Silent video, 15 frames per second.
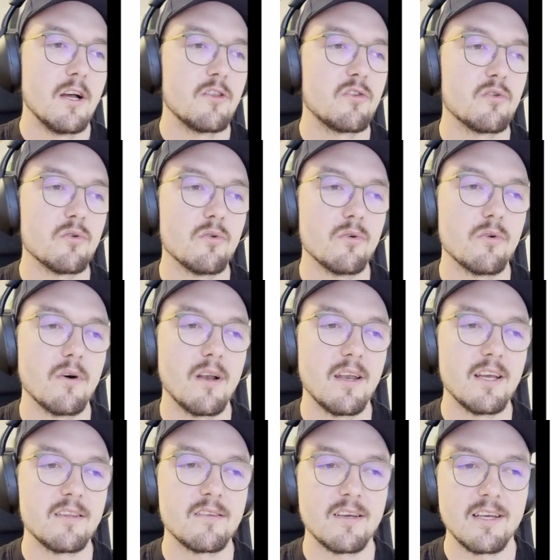to
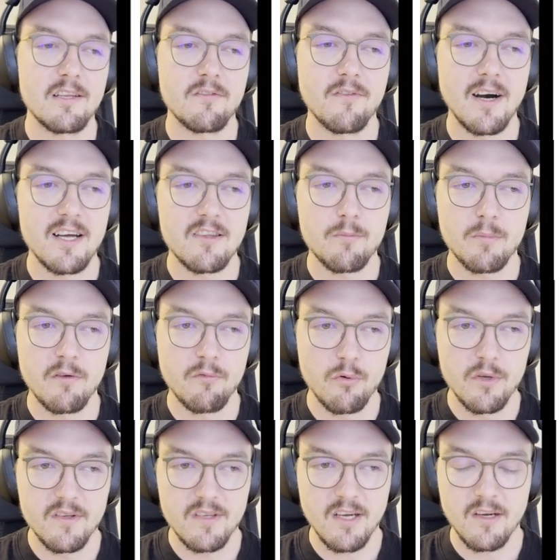later advance by
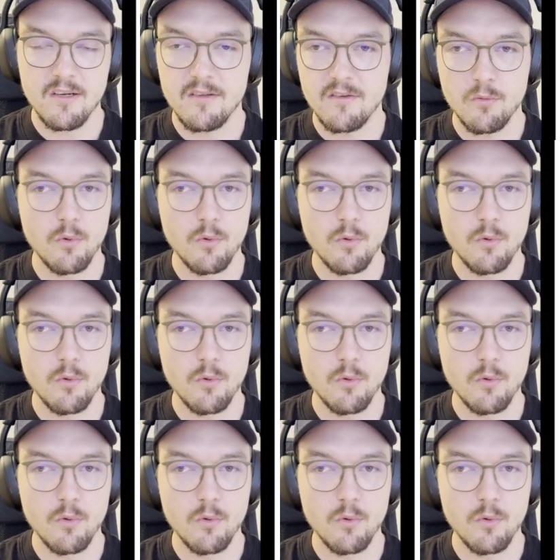3 seconds